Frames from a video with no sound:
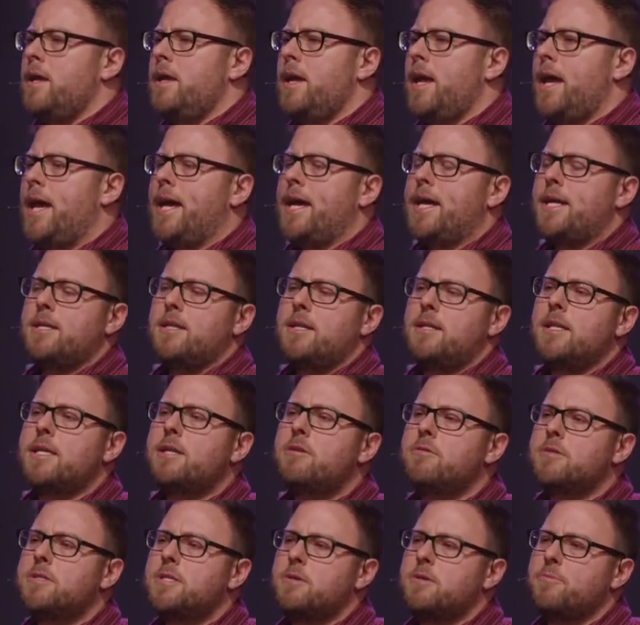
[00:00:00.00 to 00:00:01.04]
And
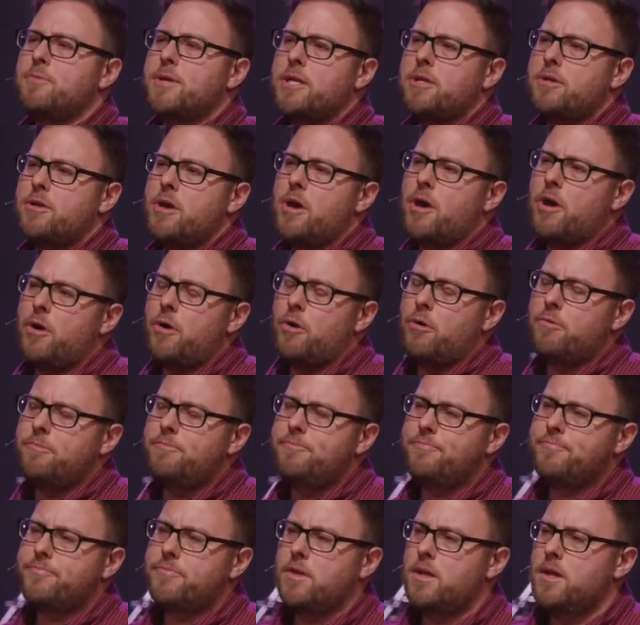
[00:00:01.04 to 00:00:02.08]
little did we know
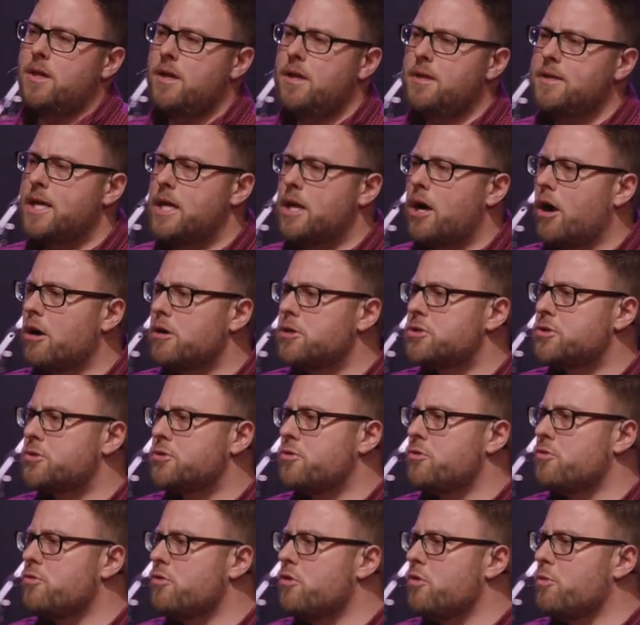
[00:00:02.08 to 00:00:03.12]
that our
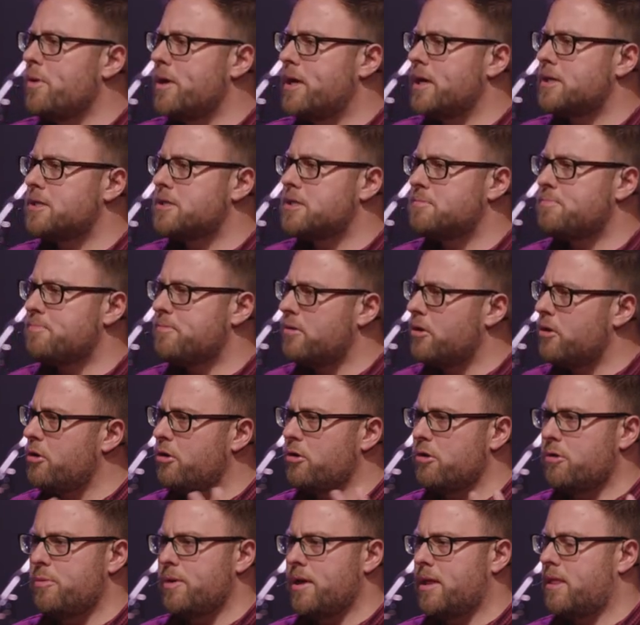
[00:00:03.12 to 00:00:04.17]
school would
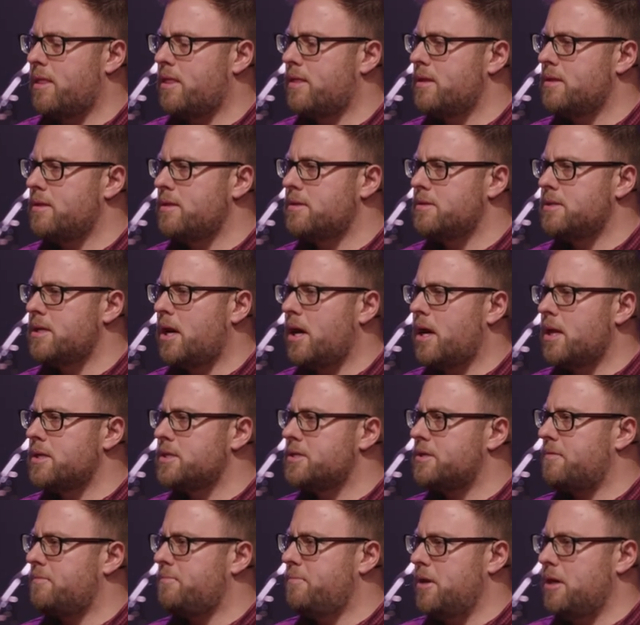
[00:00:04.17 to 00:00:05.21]
explode with tons
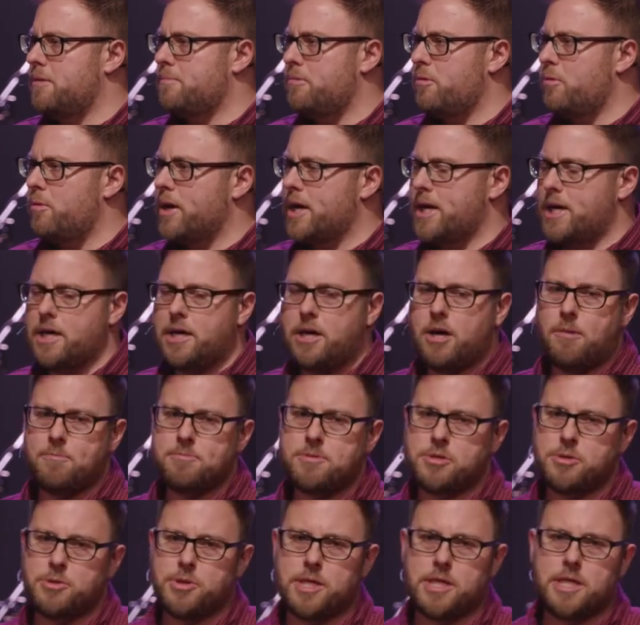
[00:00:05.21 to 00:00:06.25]
of people wanting to come
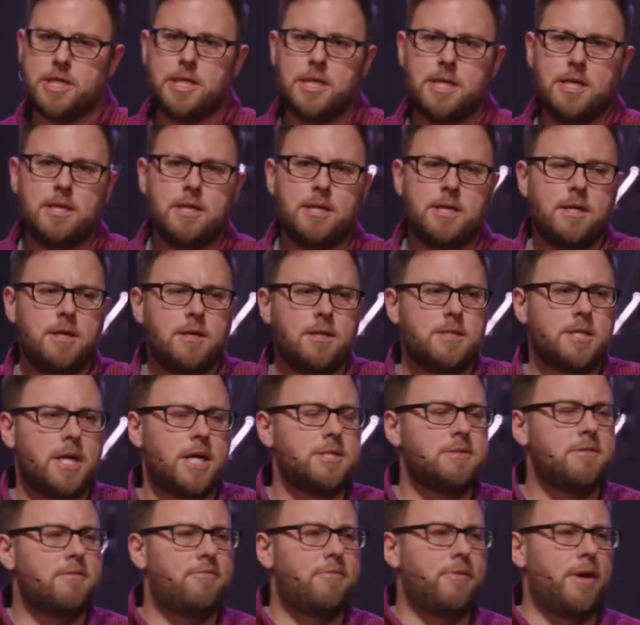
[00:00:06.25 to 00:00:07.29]
to it,
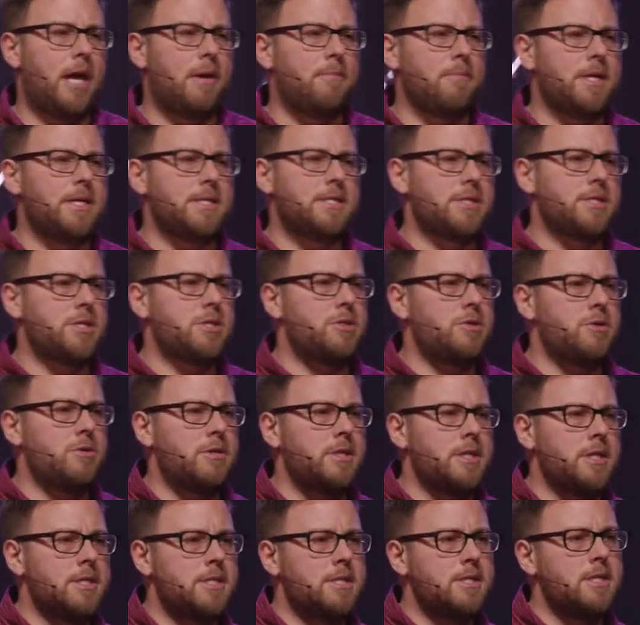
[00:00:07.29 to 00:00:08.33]
tons of families and
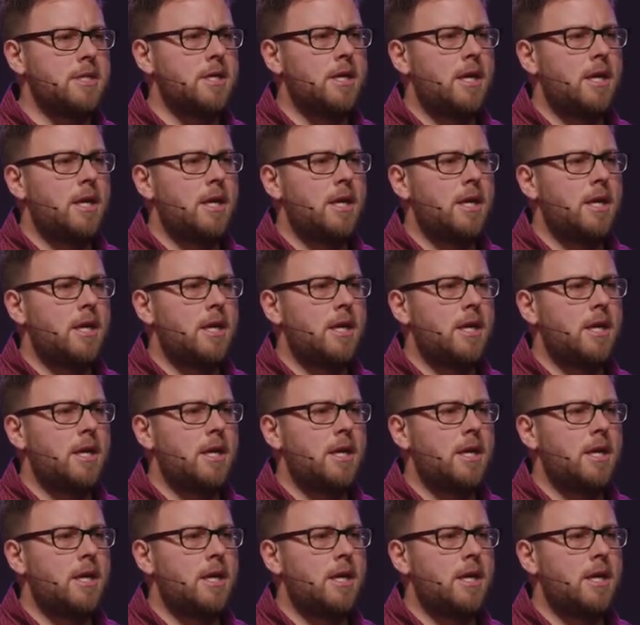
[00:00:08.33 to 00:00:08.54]
students.